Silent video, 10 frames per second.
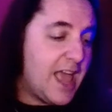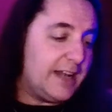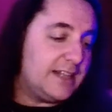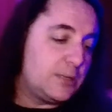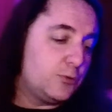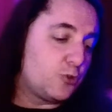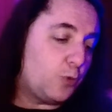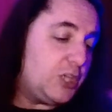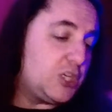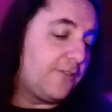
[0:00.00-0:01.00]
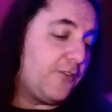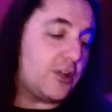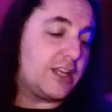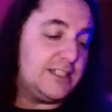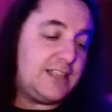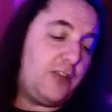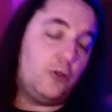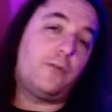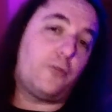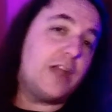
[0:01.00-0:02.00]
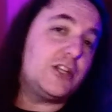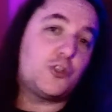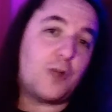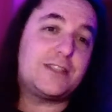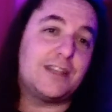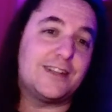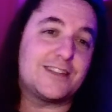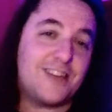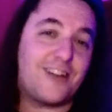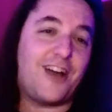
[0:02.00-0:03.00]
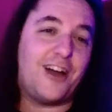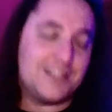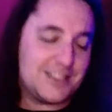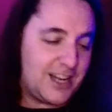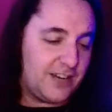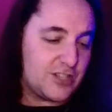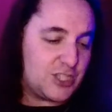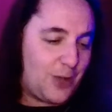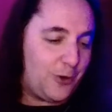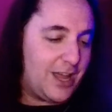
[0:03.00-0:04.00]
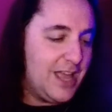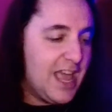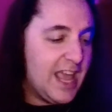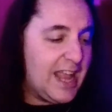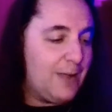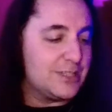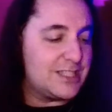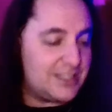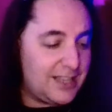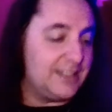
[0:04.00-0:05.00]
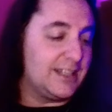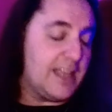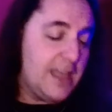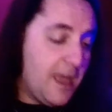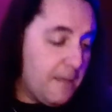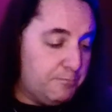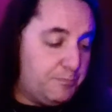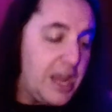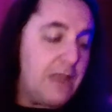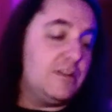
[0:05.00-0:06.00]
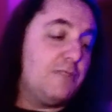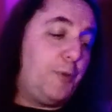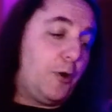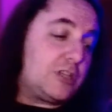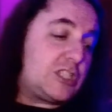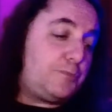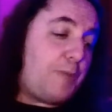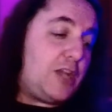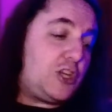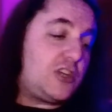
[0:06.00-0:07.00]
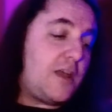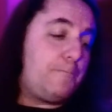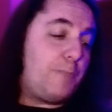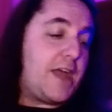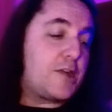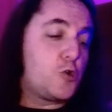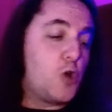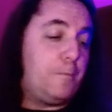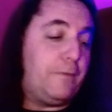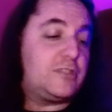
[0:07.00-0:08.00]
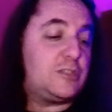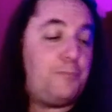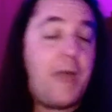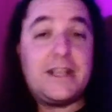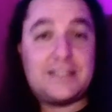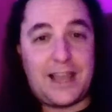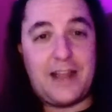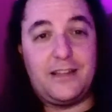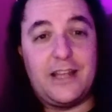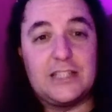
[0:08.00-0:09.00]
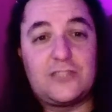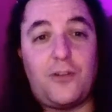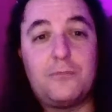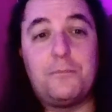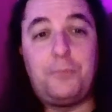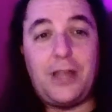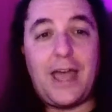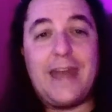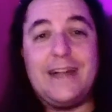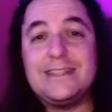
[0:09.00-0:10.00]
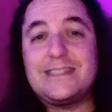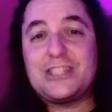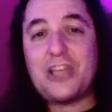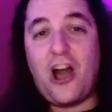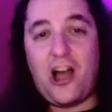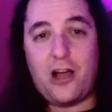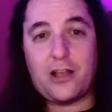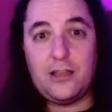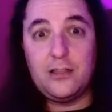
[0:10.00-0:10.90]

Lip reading: And as he was reaching for a container of ranch dressing to suck on instead of a soda, he was suddenly beamed aboard a spaceship by a group of space aliens from the planet Zog.